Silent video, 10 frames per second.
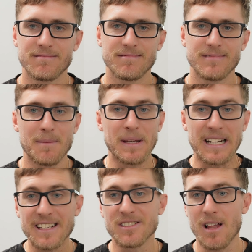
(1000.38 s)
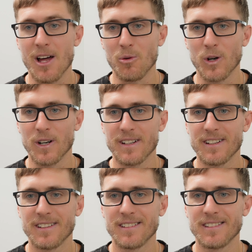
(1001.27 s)
I mean, it is a lot of work,
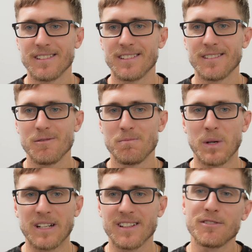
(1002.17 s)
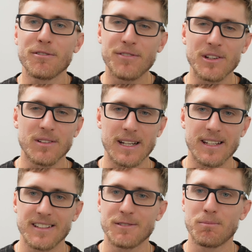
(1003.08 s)
but it doesn't feel like it.
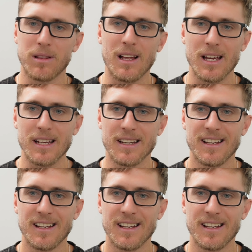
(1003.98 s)
It's play.